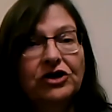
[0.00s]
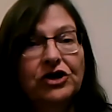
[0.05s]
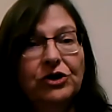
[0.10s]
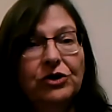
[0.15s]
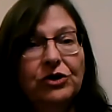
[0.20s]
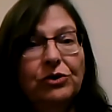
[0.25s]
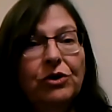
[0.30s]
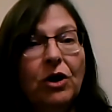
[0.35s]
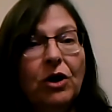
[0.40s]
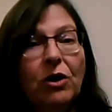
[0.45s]

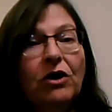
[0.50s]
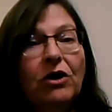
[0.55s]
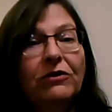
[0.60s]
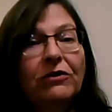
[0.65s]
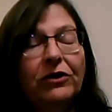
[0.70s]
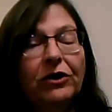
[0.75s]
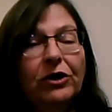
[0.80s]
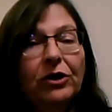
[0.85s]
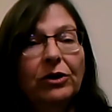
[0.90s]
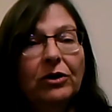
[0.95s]
to go
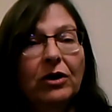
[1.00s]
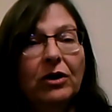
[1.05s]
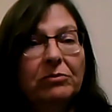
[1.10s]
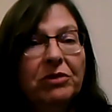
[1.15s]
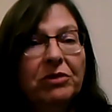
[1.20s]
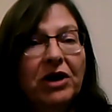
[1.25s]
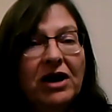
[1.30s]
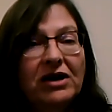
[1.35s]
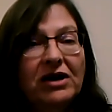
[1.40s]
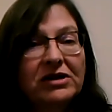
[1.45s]
over
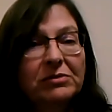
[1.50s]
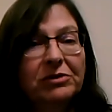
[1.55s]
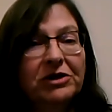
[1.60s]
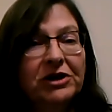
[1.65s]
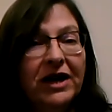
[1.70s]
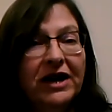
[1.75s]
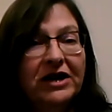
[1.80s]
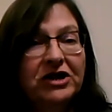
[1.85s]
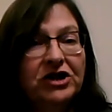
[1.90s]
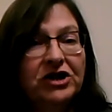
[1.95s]
possible
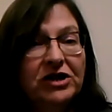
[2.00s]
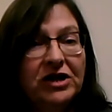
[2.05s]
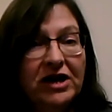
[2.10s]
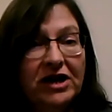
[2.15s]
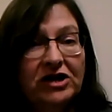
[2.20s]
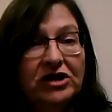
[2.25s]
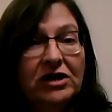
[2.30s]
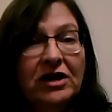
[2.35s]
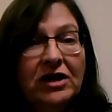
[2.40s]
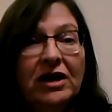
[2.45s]

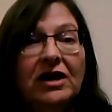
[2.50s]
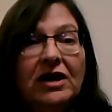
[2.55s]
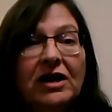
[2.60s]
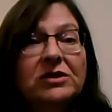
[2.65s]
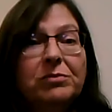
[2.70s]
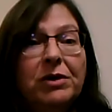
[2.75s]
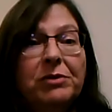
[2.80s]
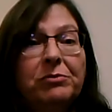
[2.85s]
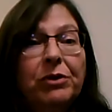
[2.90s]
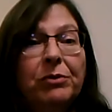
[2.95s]
legislation that has
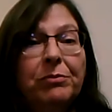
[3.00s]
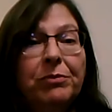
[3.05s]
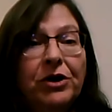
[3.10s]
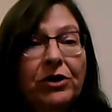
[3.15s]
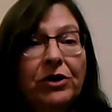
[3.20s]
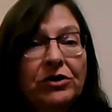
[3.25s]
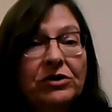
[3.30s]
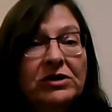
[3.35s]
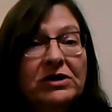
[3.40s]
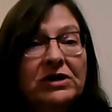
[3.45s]
been
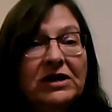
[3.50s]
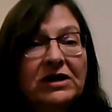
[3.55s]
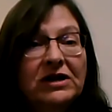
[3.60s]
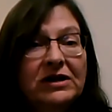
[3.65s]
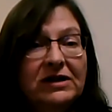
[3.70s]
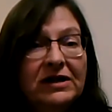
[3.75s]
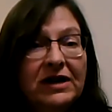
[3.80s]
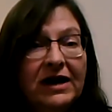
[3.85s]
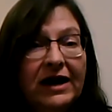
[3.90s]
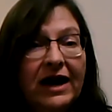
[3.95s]
proposed in
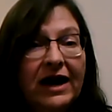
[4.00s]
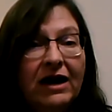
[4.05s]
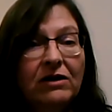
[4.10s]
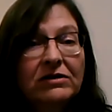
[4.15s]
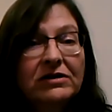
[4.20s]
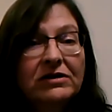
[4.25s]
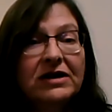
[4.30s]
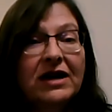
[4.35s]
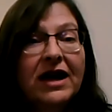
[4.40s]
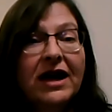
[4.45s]
the State
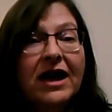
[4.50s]
House.